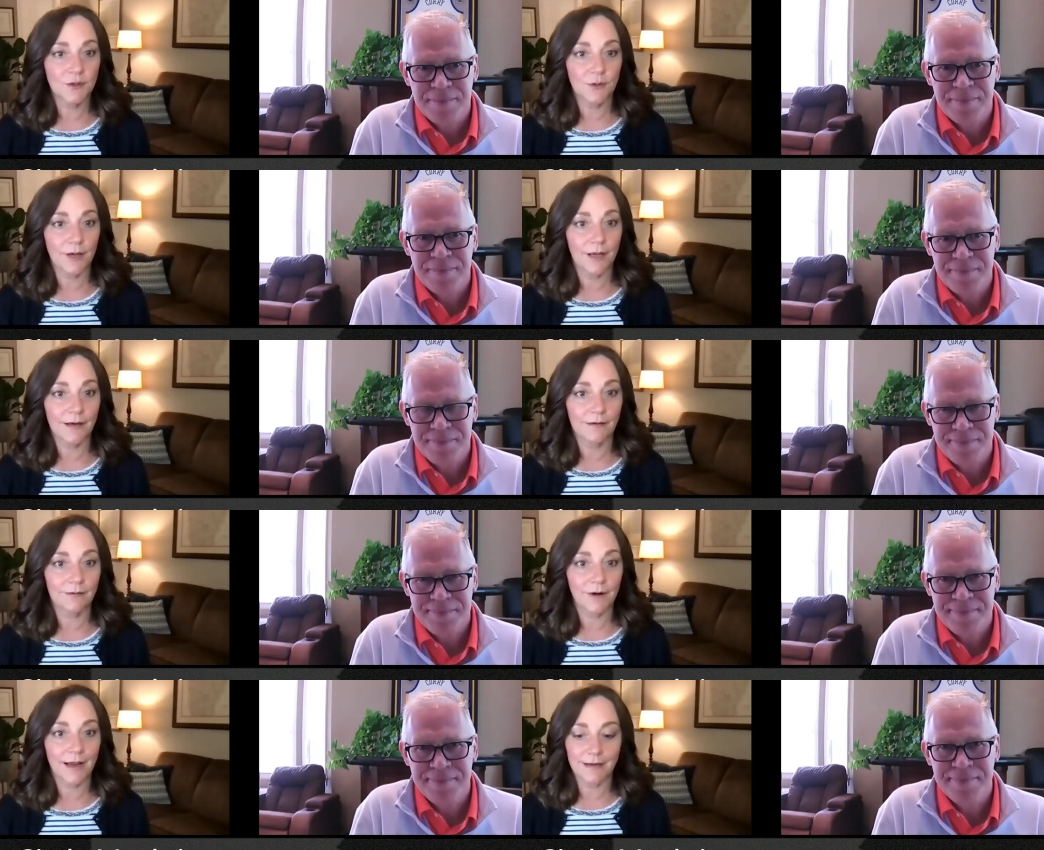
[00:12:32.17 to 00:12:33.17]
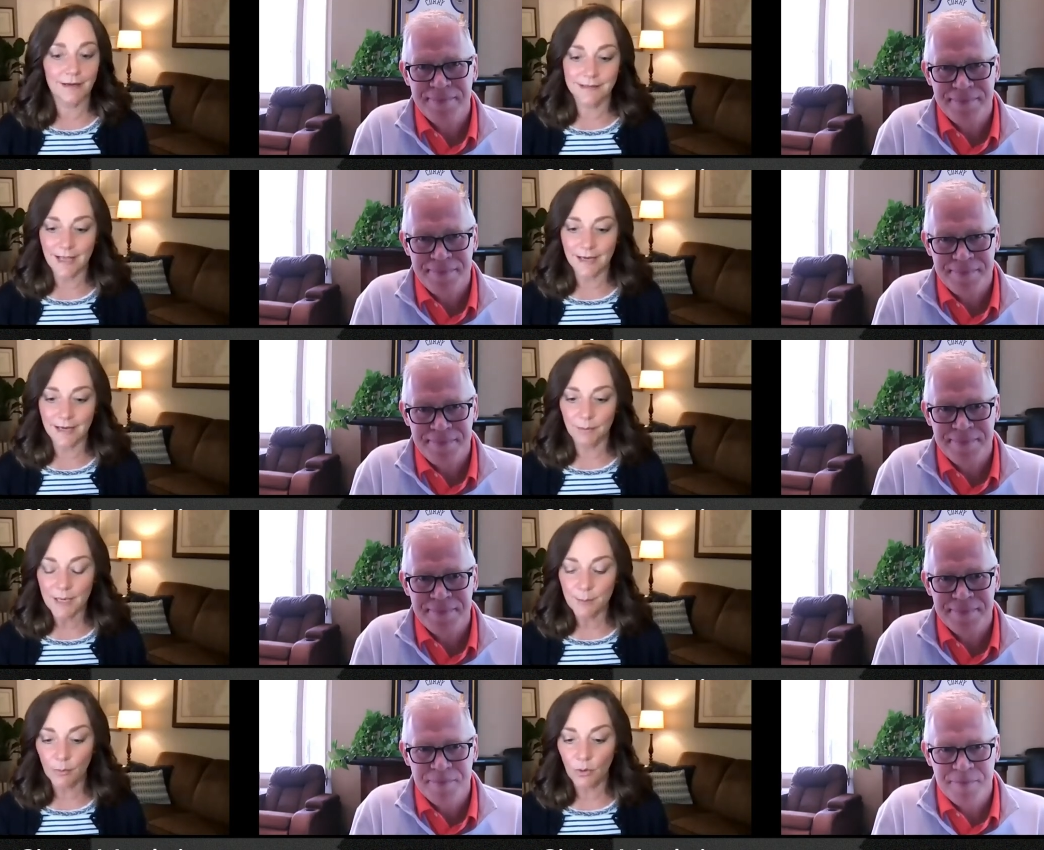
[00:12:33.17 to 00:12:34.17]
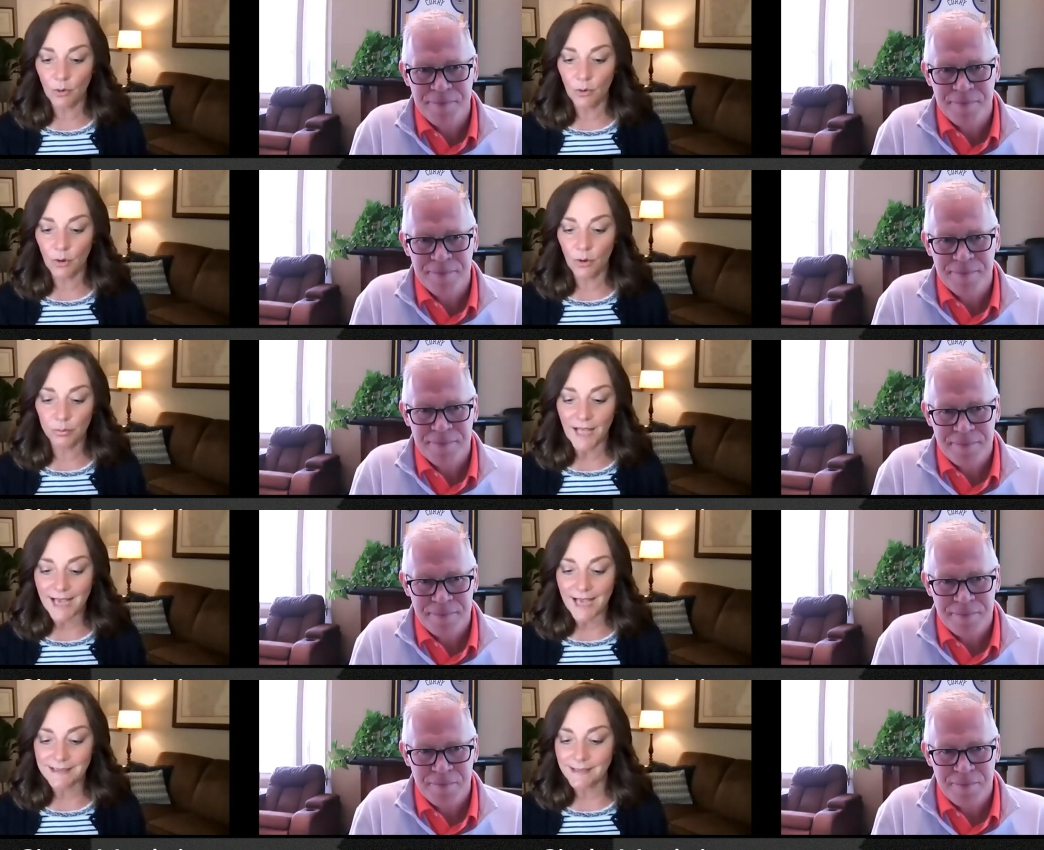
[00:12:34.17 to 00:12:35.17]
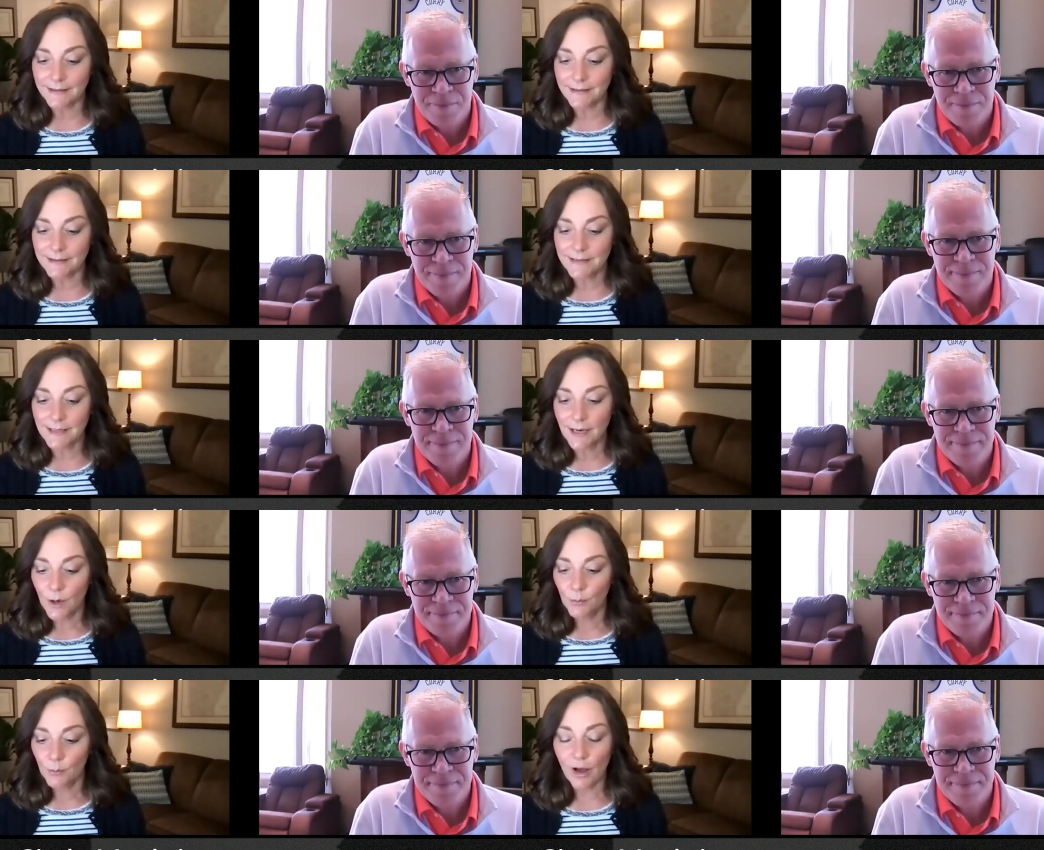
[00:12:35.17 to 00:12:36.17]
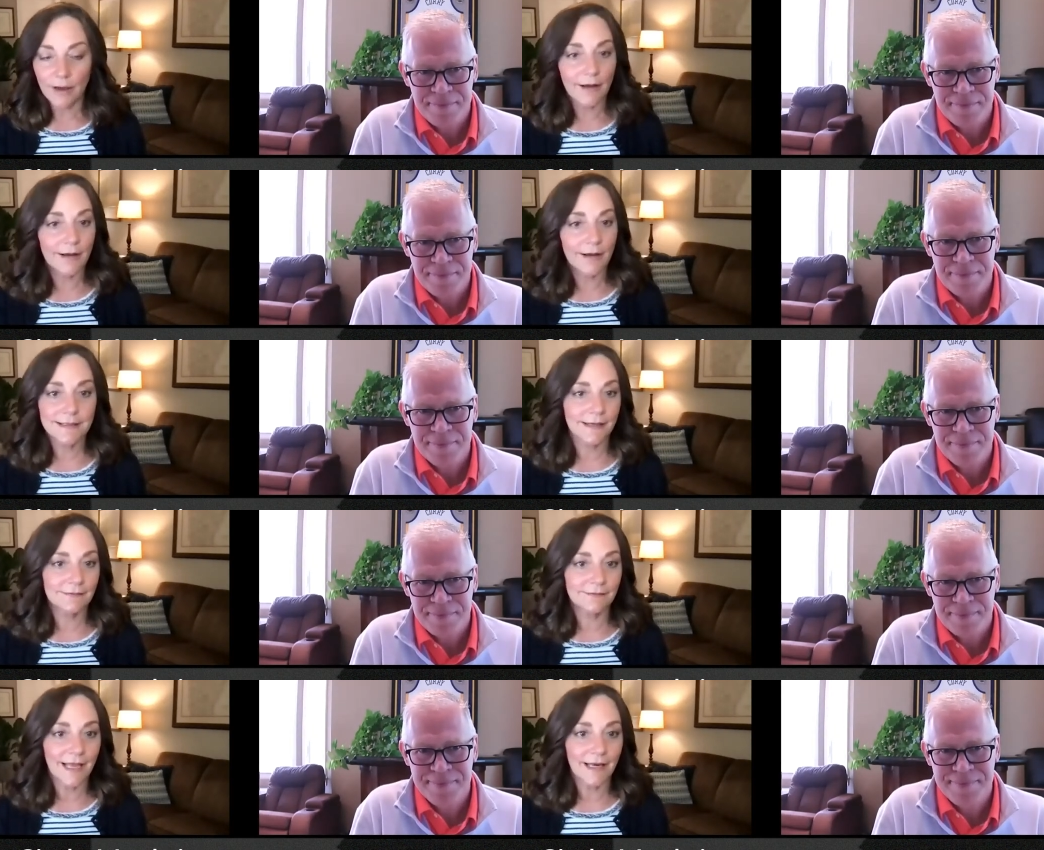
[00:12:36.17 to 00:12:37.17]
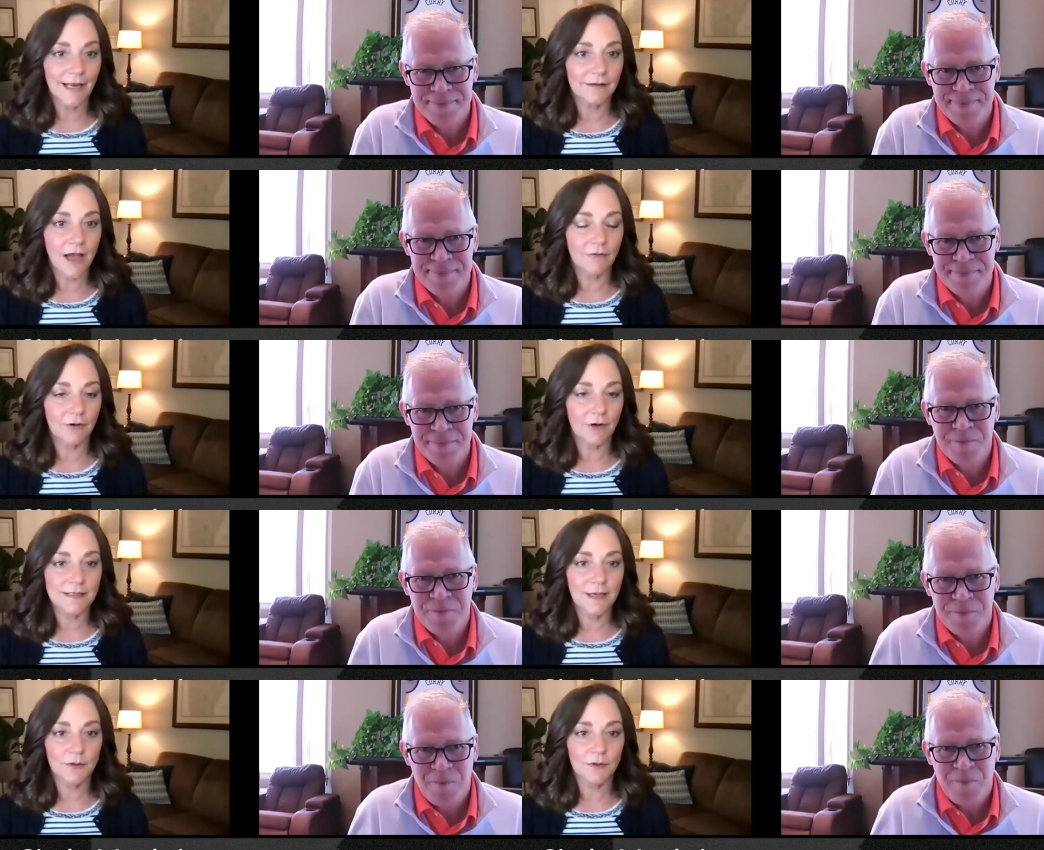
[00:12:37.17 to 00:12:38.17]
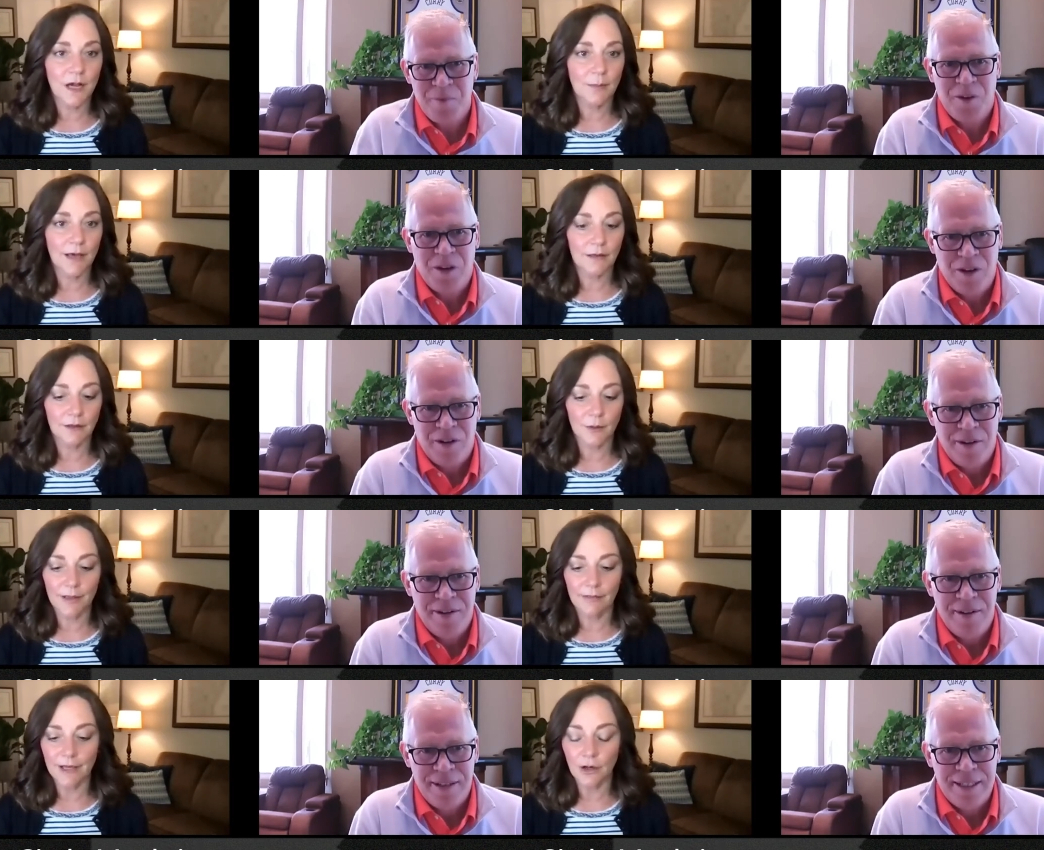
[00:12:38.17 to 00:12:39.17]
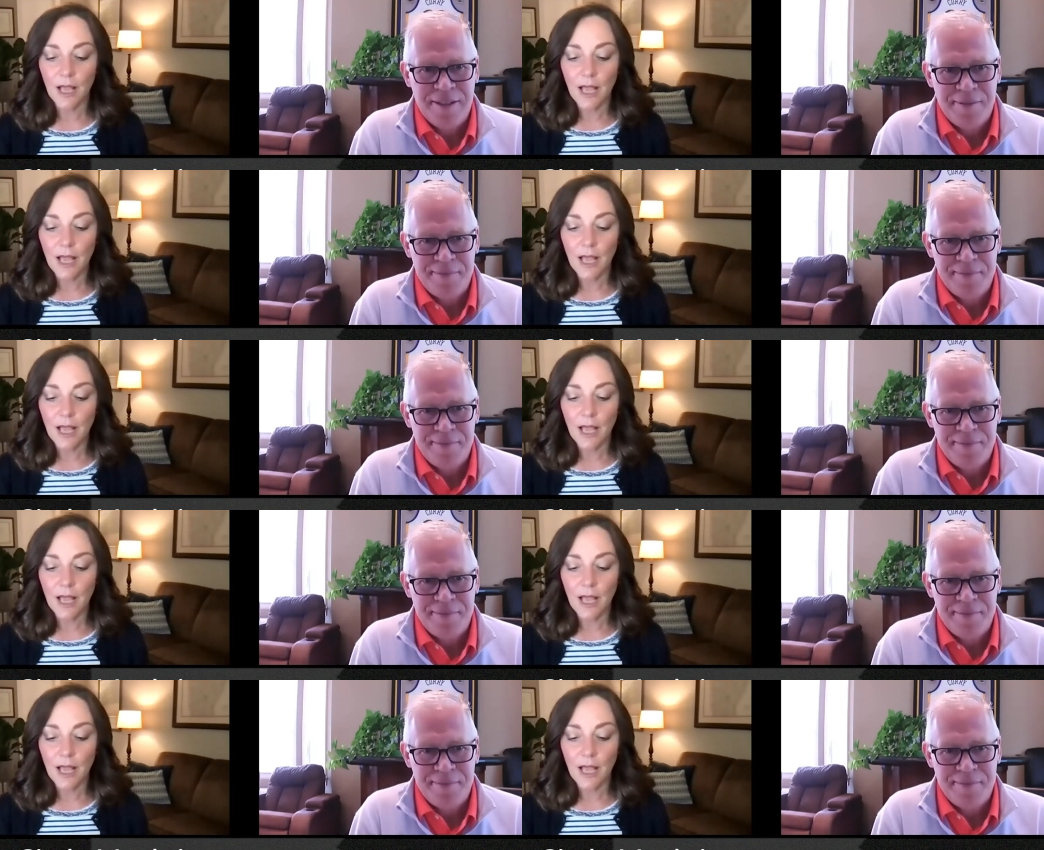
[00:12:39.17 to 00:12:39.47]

Speaker 1: to it, right? It's like people, plastics, products, and, and, and governance that we'll talk about a little bit later,